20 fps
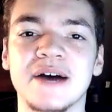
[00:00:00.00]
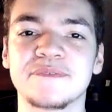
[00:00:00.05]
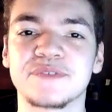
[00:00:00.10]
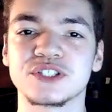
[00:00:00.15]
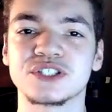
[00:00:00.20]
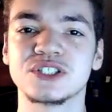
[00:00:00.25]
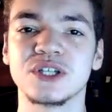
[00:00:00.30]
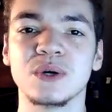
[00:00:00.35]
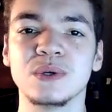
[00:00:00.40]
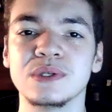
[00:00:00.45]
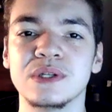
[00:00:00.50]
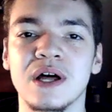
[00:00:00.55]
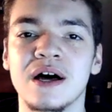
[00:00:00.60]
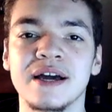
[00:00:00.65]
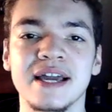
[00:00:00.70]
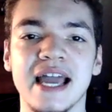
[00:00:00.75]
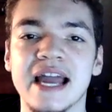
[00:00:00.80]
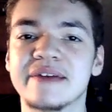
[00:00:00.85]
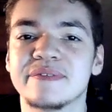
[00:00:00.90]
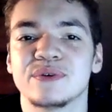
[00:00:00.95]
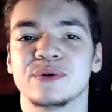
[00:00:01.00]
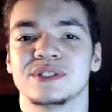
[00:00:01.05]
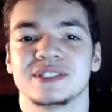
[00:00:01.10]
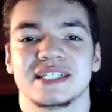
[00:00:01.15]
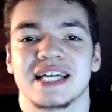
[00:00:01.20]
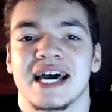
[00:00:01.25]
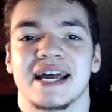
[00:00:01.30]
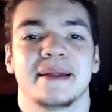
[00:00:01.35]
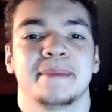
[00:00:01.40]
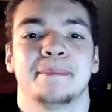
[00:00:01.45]
for so long, everyone's
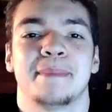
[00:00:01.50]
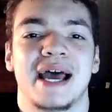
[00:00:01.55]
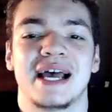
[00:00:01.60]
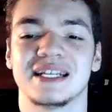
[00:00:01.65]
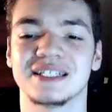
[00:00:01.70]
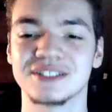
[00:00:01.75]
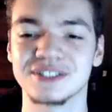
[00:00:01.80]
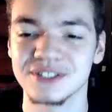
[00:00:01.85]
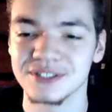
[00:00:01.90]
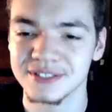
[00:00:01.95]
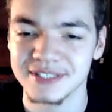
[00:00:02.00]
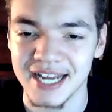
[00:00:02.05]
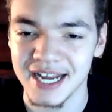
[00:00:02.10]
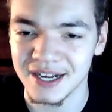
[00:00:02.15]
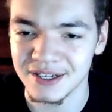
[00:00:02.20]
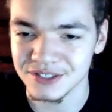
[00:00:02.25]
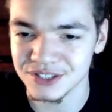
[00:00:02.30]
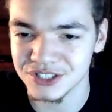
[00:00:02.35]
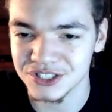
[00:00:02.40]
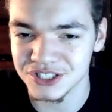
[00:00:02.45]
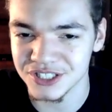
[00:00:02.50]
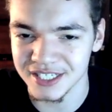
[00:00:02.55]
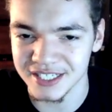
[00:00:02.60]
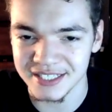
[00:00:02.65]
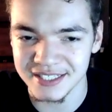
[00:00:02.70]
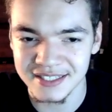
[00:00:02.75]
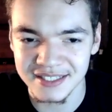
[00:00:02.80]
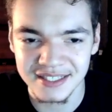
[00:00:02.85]
got it mastered now. Shit.